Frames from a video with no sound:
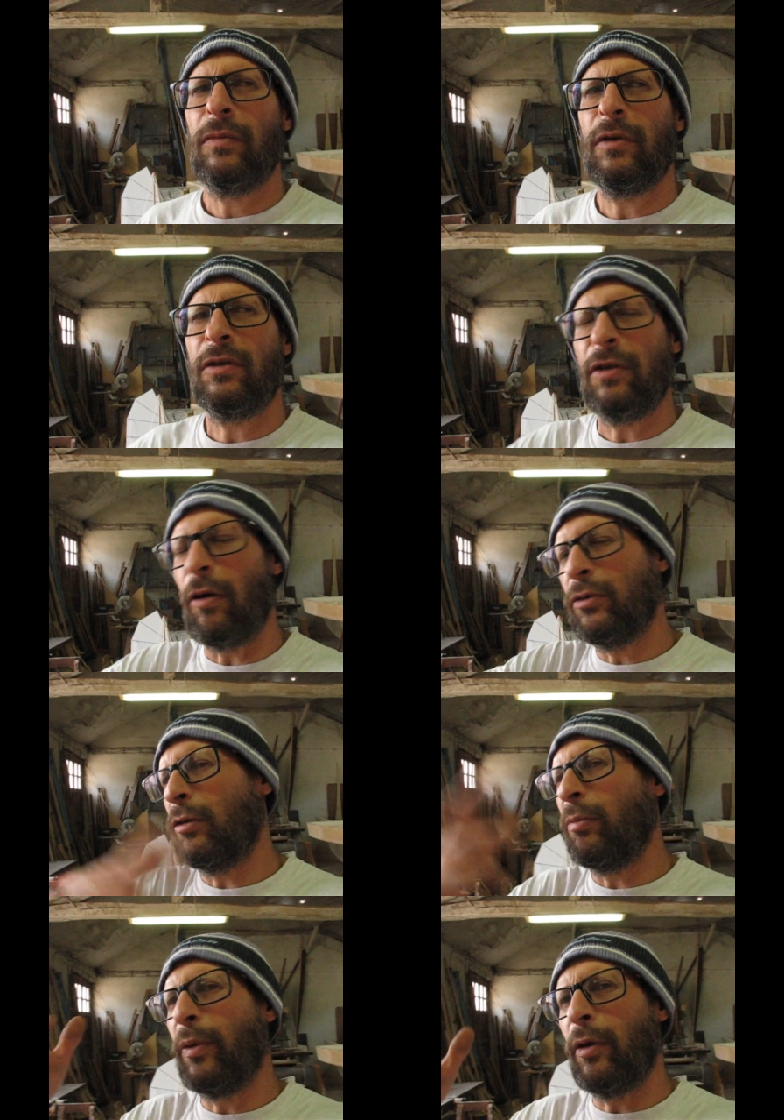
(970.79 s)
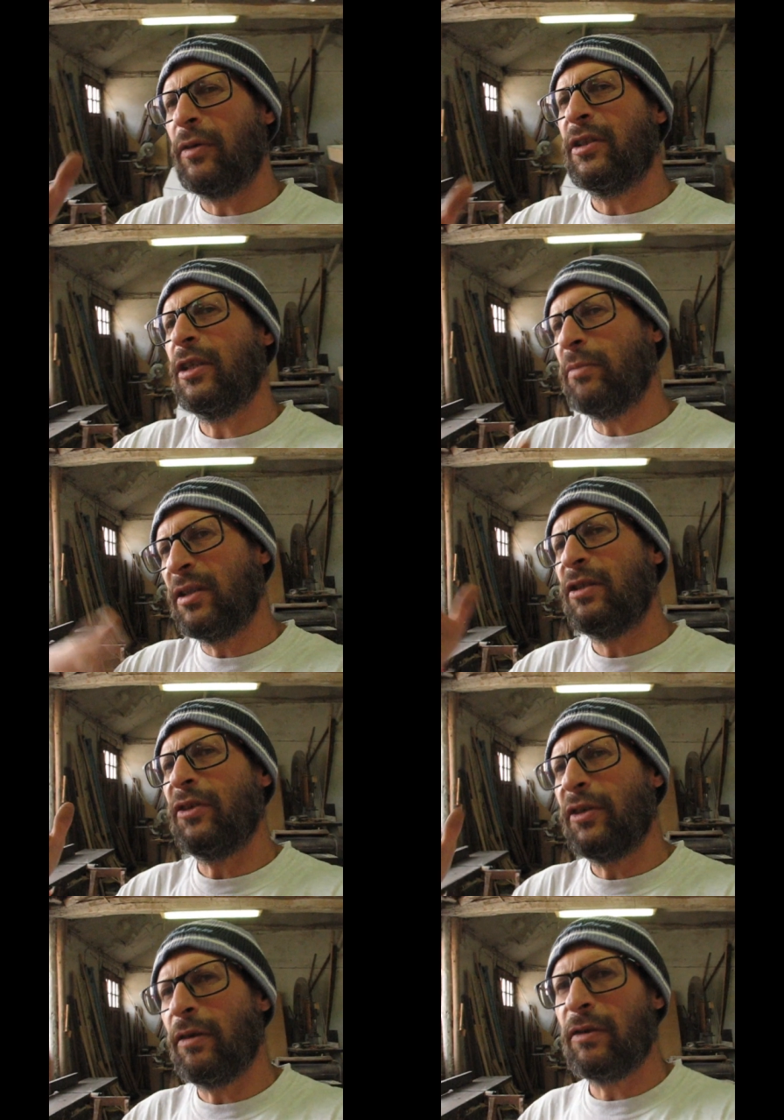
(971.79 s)
the total build in
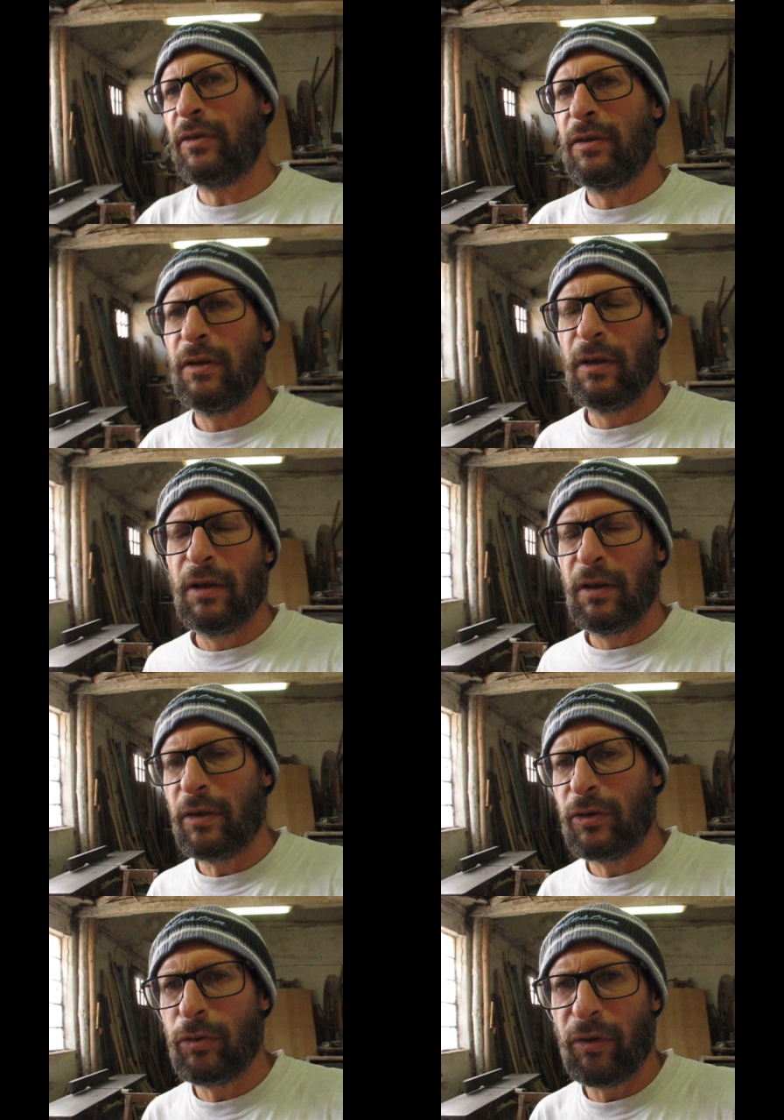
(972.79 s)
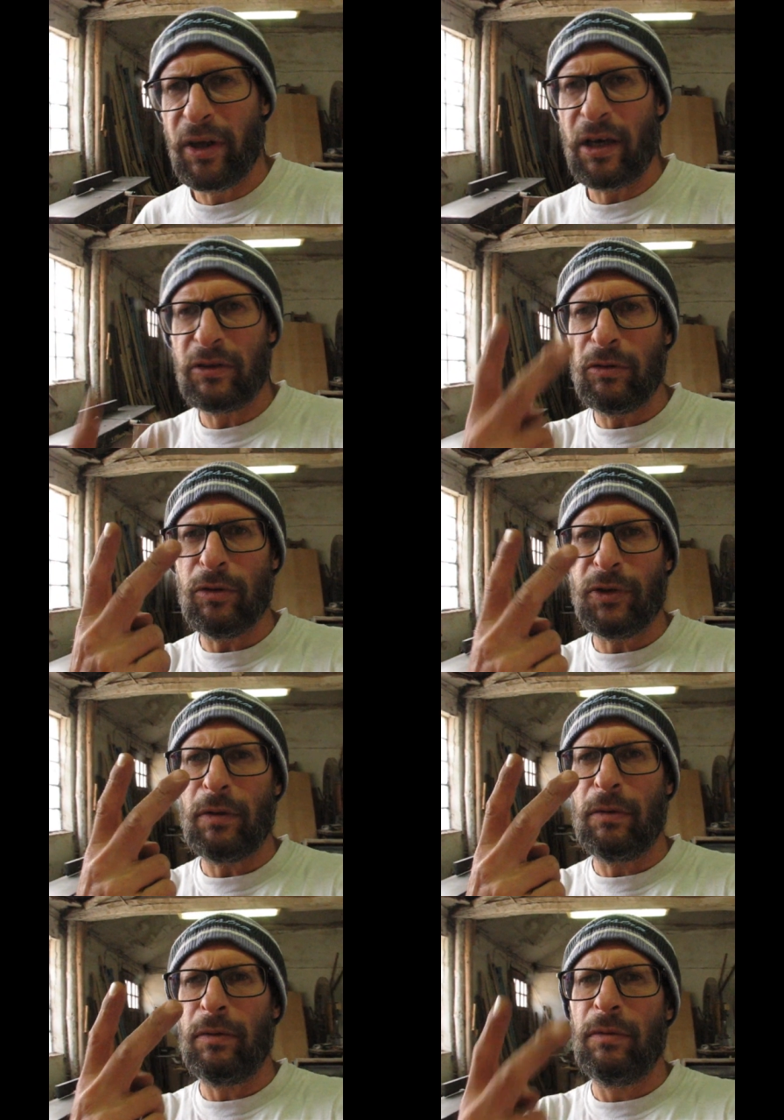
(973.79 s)
materials is 2000 euro.
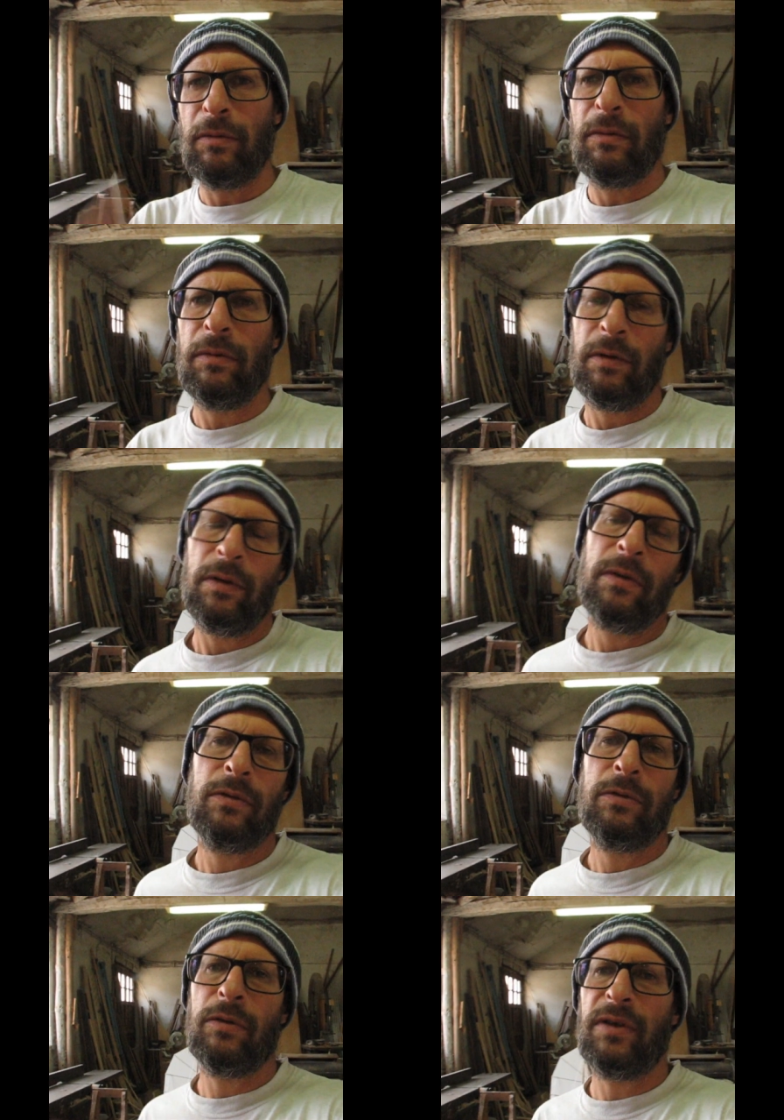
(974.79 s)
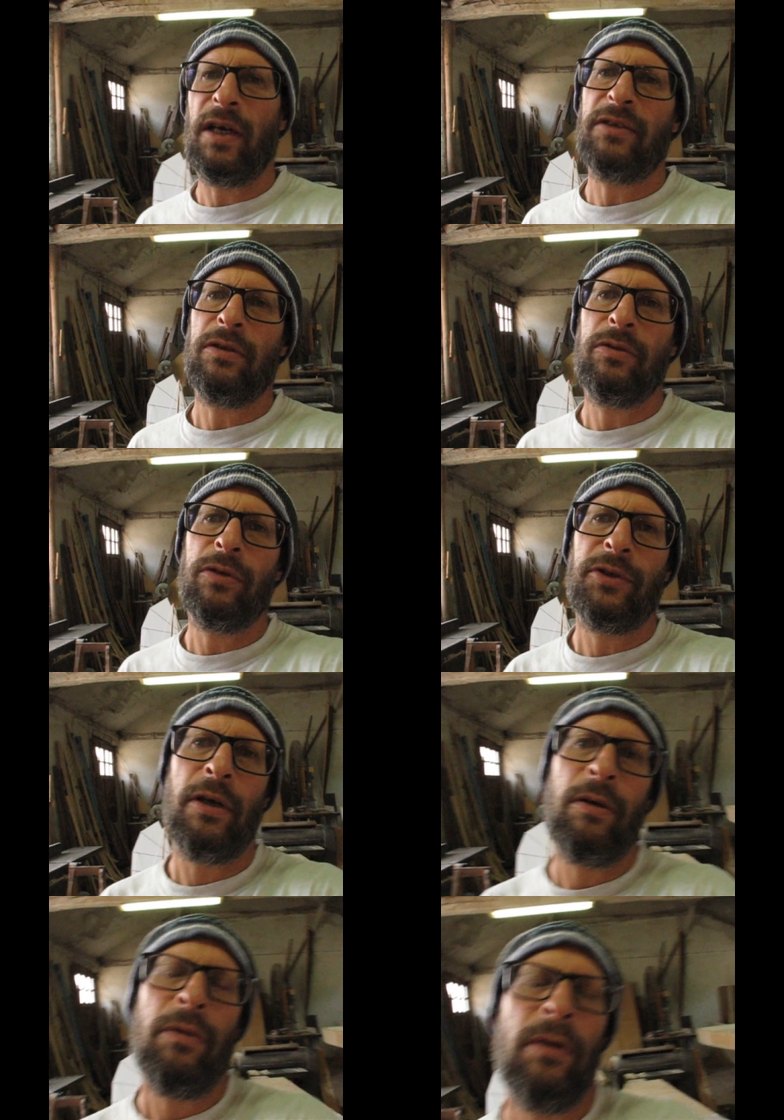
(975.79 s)
2000
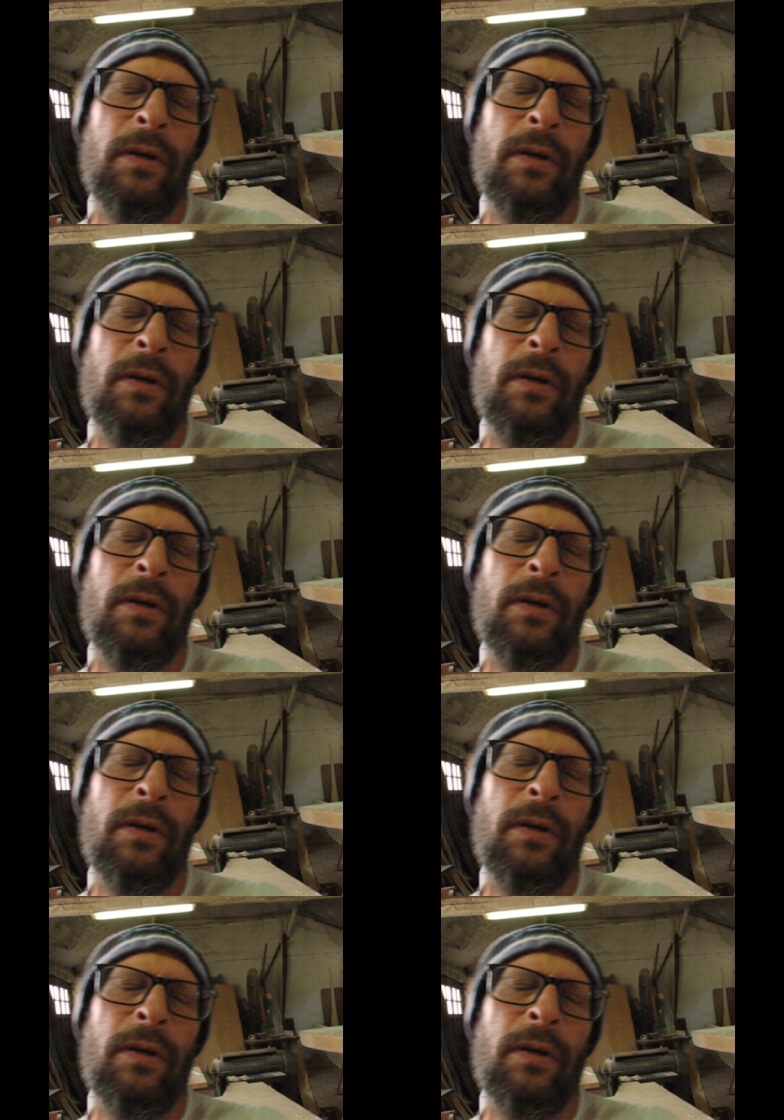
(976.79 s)
euro,